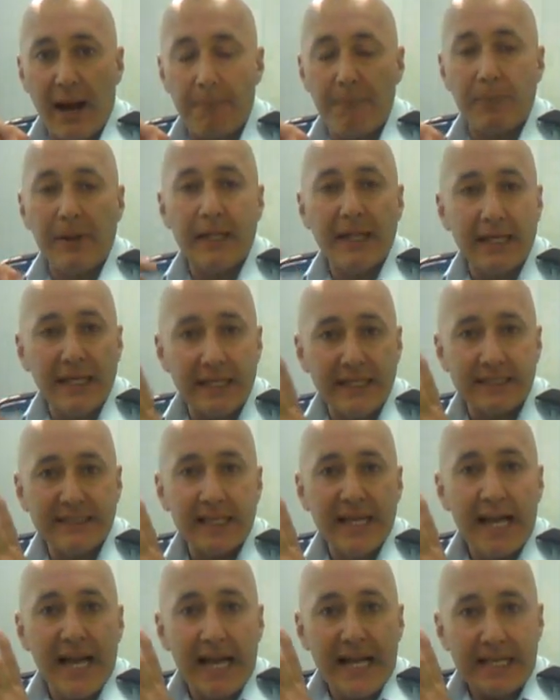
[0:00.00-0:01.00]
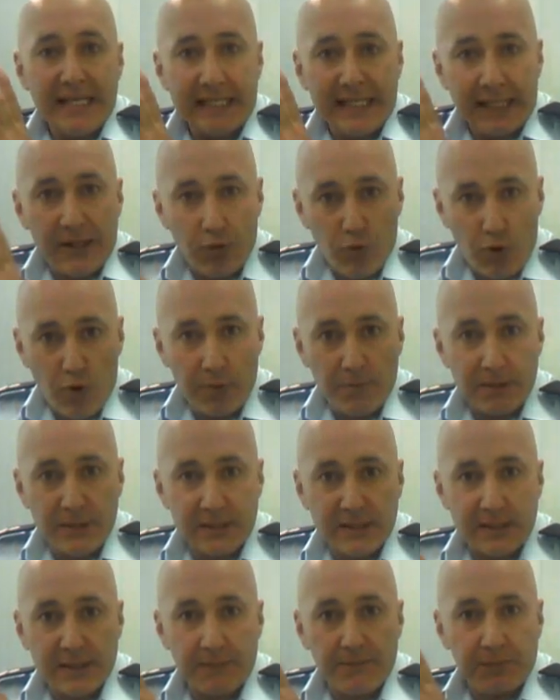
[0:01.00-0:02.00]
please,
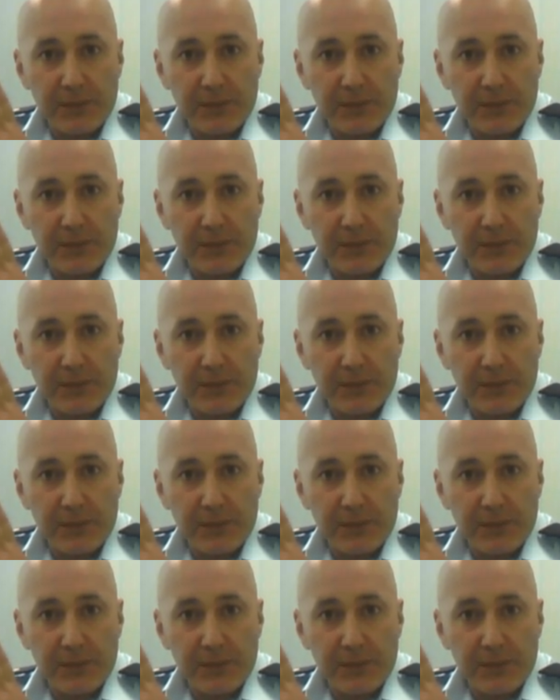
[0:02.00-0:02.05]
groups,